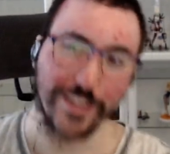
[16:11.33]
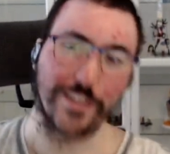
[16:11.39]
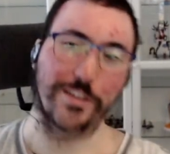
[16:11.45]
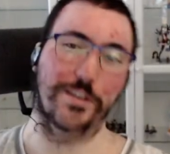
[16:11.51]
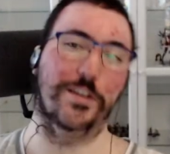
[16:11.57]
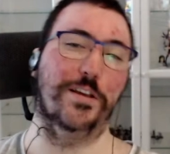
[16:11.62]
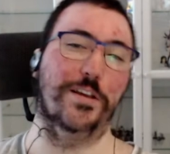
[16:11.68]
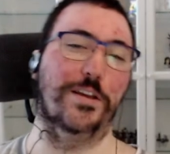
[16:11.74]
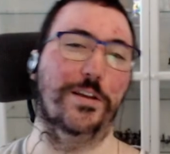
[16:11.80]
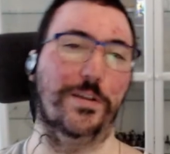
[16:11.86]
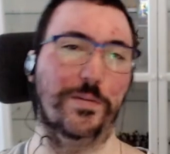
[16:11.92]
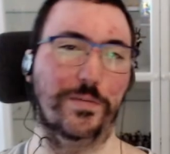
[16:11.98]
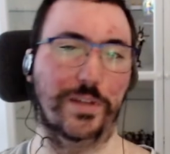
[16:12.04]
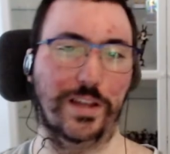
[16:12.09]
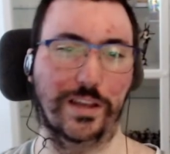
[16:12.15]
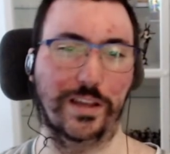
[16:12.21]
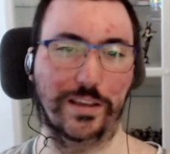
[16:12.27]
and
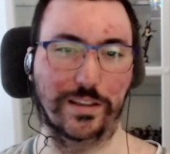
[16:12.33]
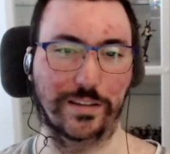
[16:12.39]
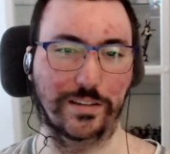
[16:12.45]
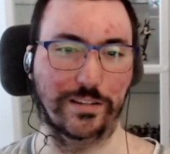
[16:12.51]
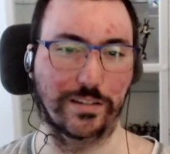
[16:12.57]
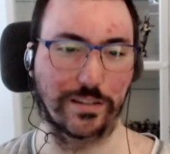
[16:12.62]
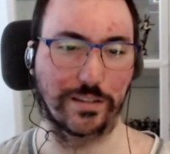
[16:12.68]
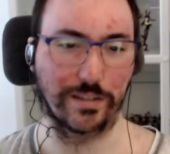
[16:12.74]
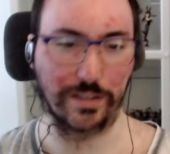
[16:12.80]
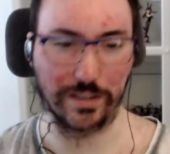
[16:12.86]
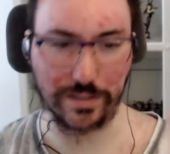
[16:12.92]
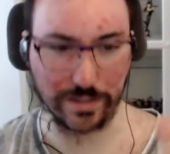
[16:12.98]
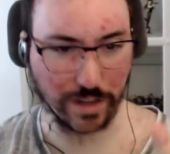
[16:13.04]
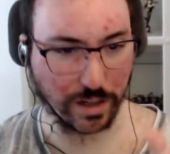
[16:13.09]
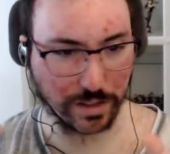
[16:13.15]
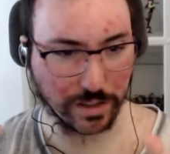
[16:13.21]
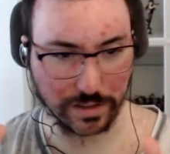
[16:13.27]
like it's
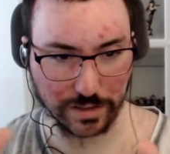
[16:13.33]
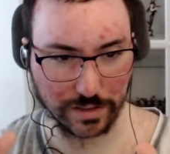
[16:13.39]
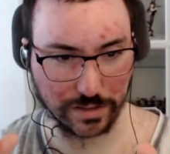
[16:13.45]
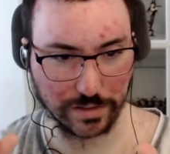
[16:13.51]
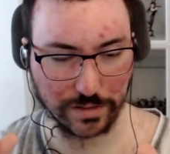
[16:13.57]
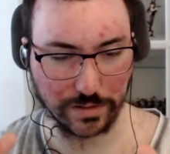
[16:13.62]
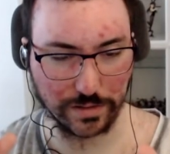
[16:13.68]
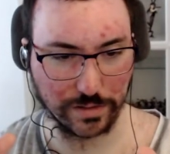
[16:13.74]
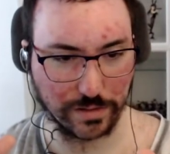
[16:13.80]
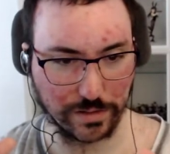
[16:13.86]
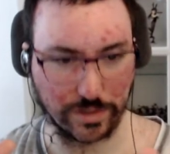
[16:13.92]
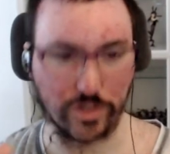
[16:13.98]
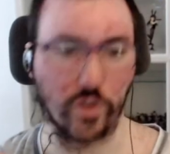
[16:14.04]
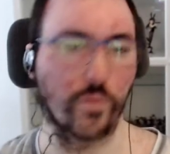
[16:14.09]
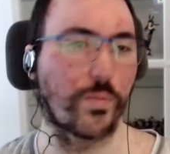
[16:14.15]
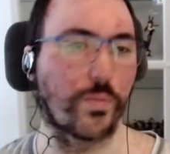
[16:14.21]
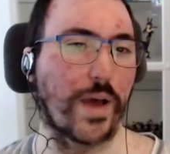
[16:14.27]
not
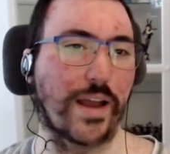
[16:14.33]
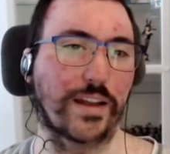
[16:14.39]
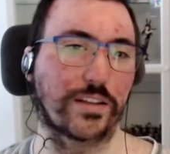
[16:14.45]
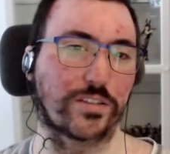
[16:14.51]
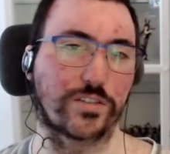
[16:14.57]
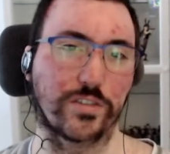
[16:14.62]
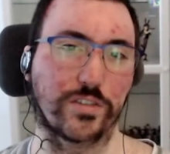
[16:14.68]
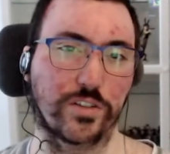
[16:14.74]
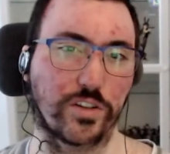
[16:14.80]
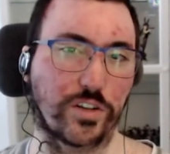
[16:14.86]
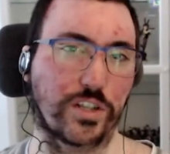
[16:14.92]
so bad, it's good.